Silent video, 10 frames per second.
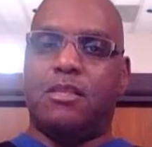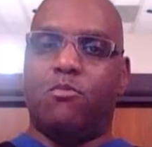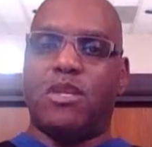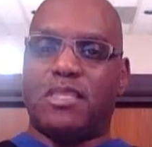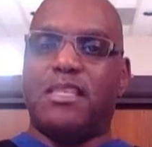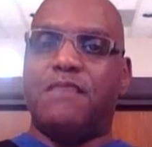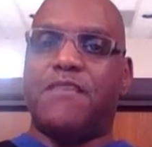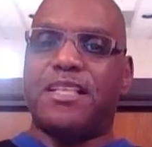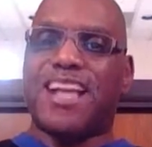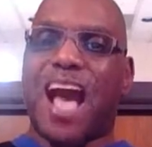was a
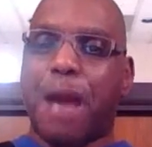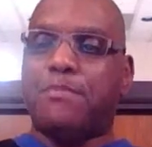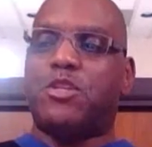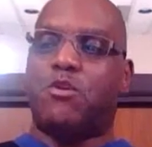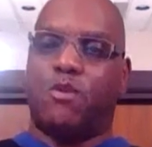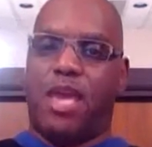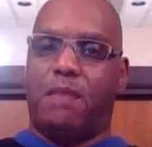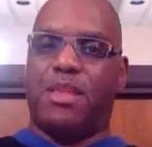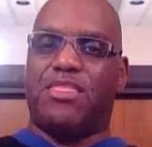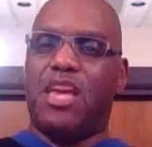defense optional
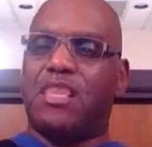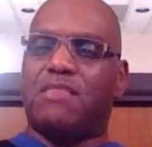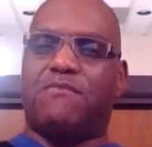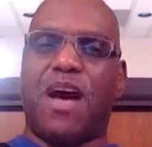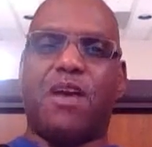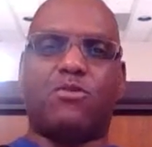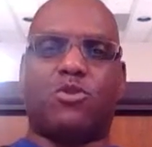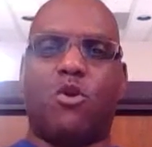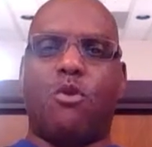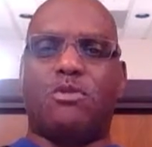game. I think the final
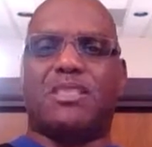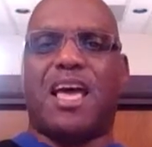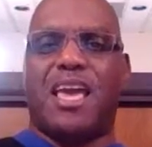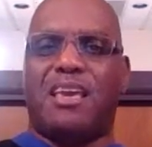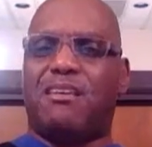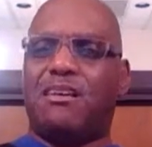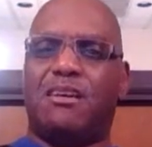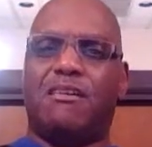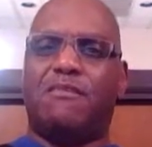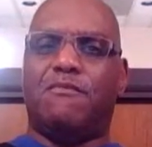score was like
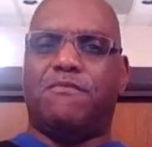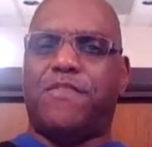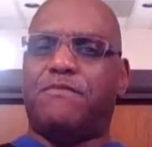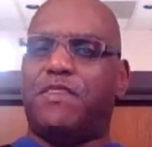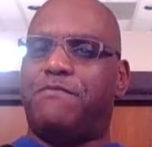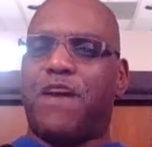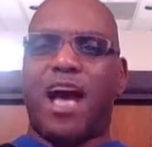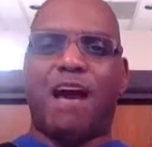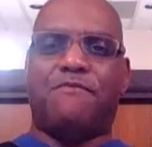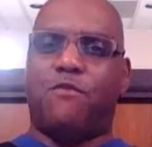
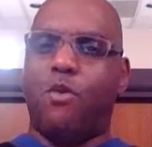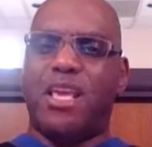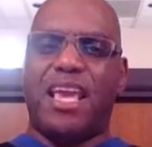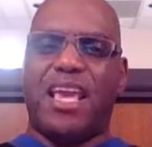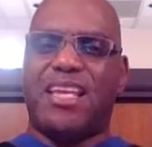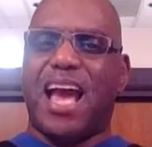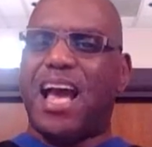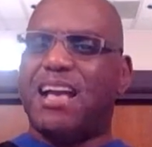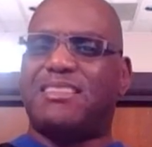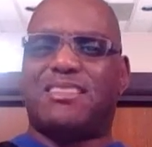
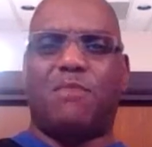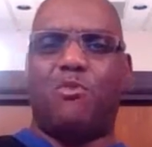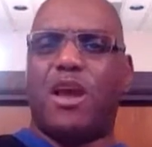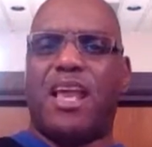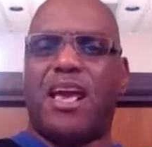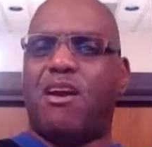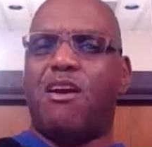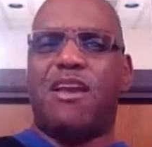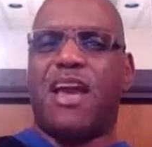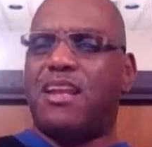55-48-9, somewhere in that
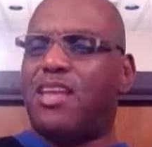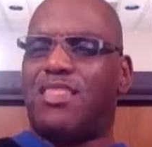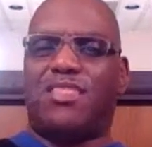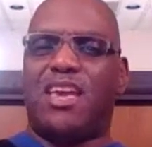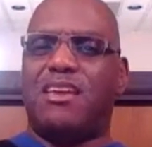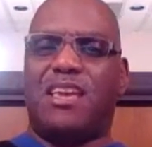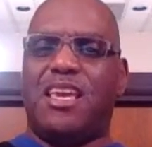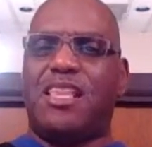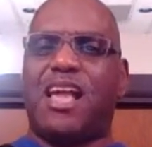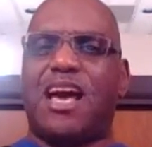area. I think
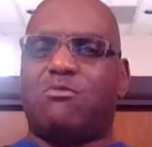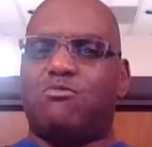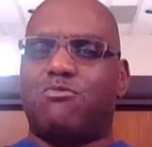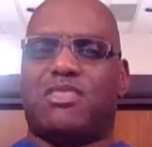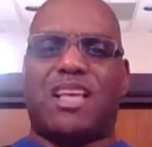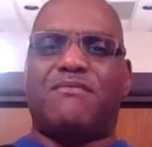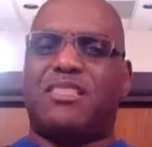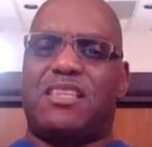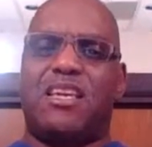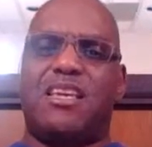Eli threw
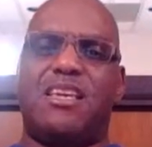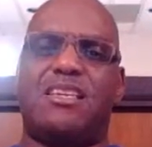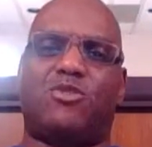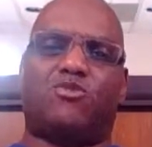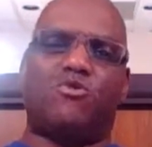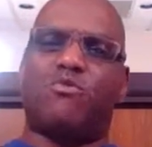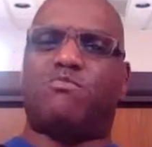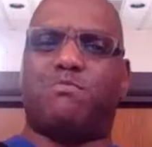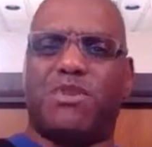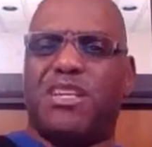7 TDs,
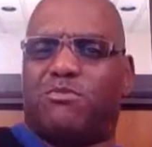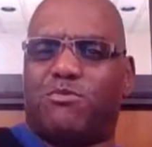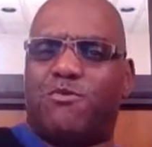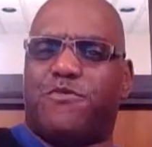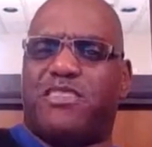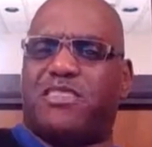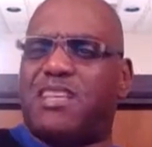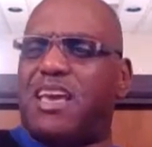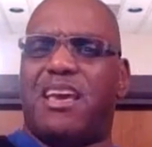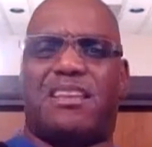Drew Brees threw for
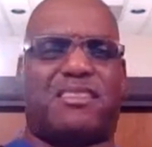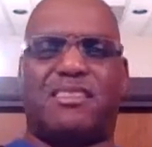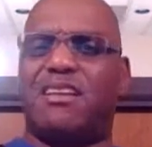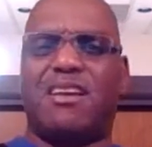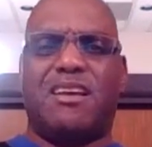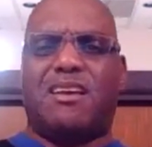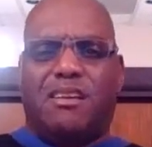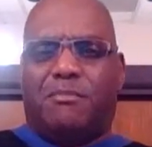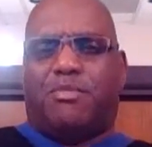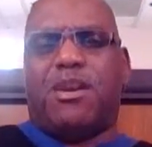6, and
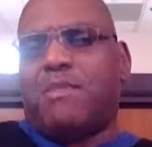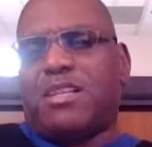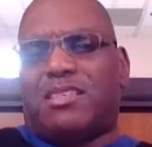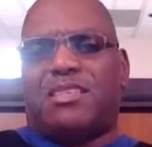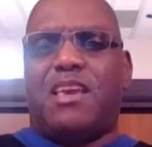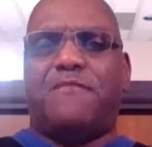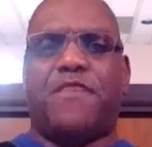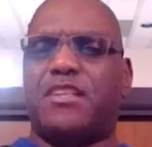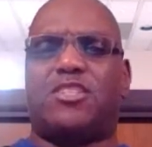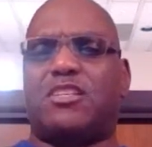pretty much the
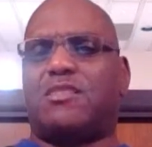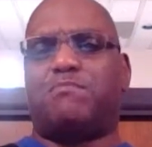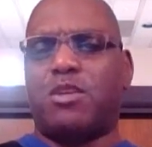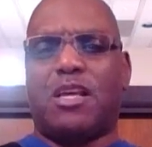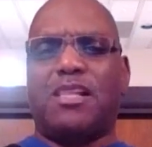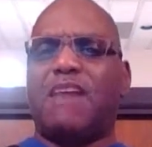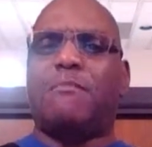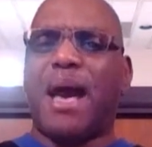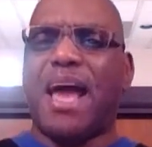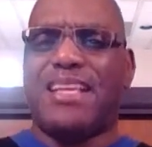defense just put
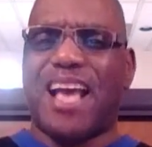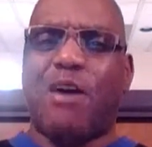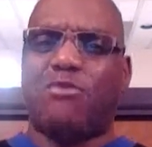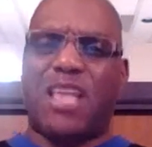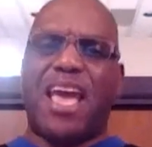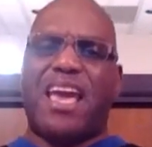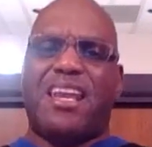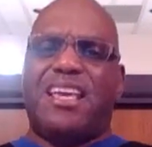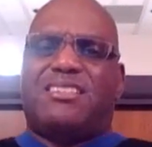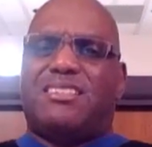11 bodies out there,
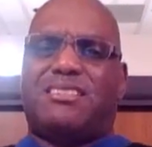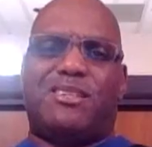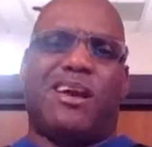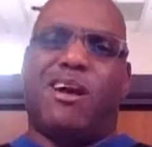and they just,